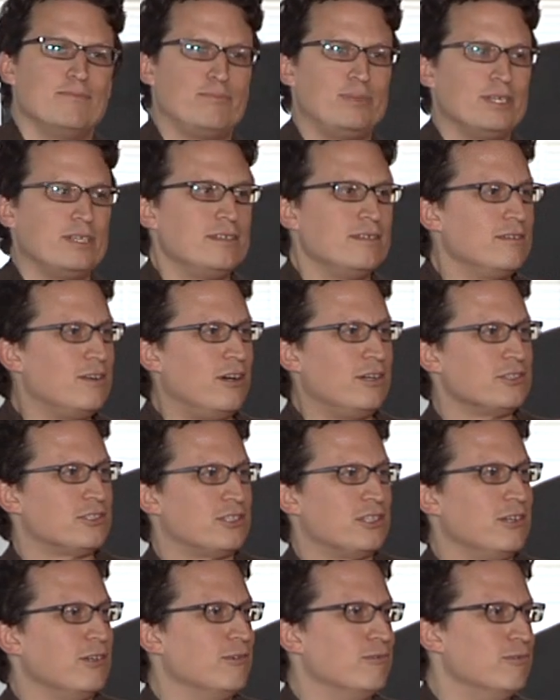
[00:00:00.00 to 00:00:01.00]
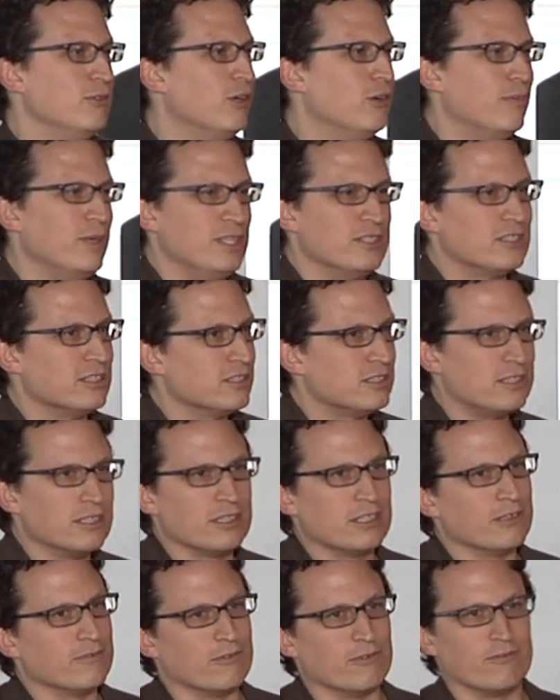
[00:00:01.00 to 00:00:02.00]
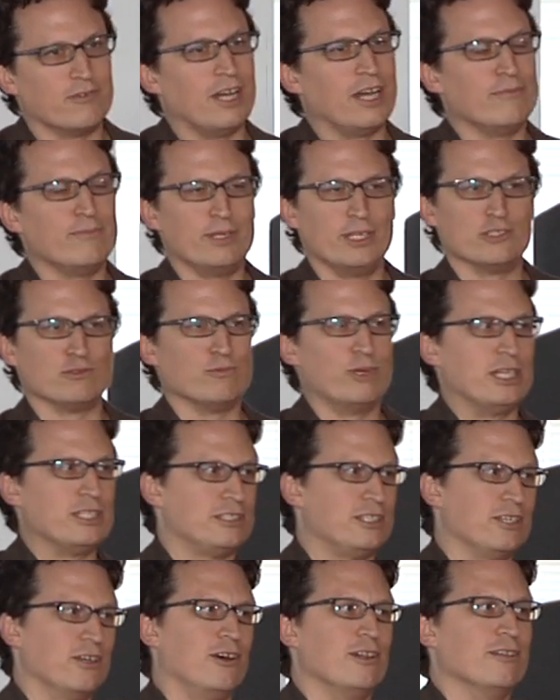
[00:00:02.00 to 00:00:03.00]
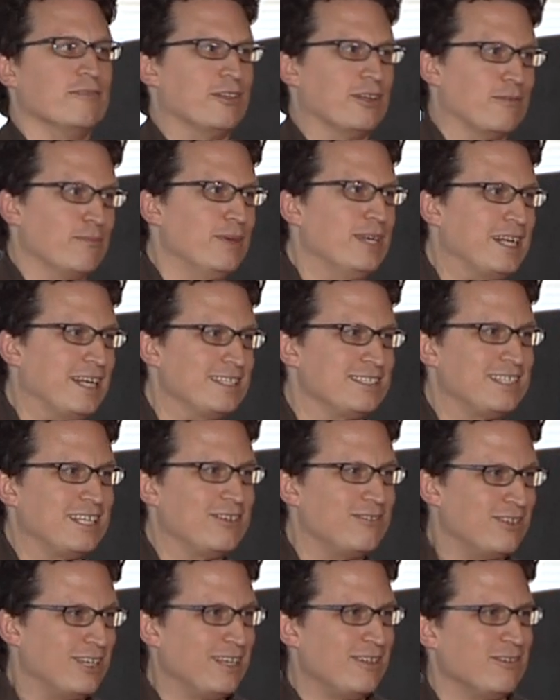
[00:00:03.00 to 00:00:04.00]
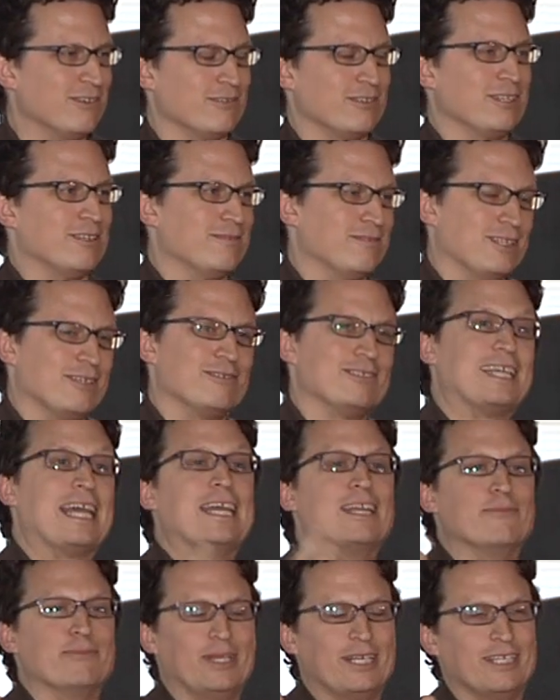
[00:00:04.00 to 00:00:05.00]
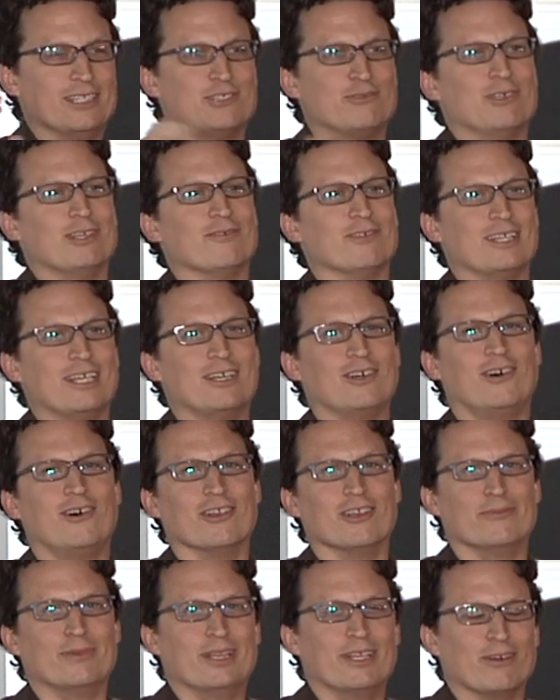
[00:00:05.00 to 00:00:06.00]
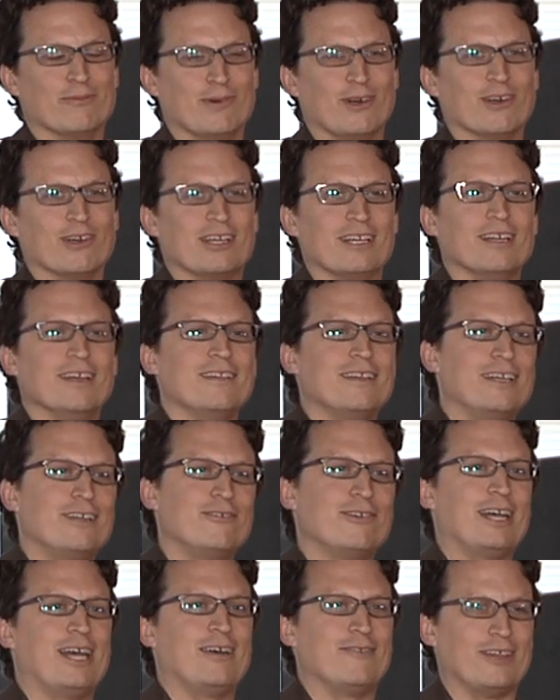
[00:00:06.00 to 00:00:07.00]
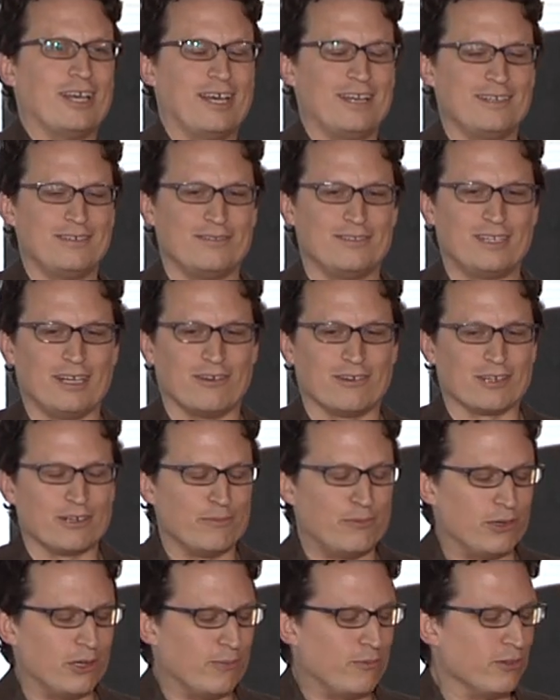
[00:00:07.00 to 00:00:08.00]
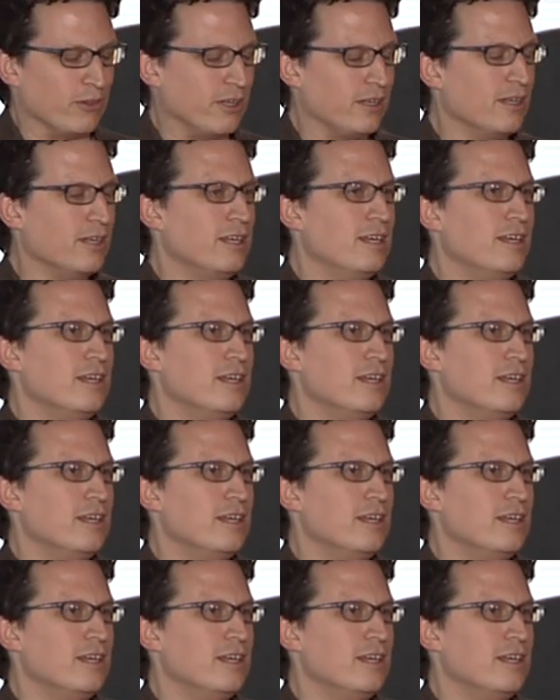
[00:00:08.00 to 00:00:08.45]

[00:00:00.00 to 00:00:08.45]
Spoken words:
But also, nobody's going to sit there for 5 minutes wasting all of their minutes. They don't, or their data minutes, whatever they call them in their market. They don't have that. They aren't going to put up with it.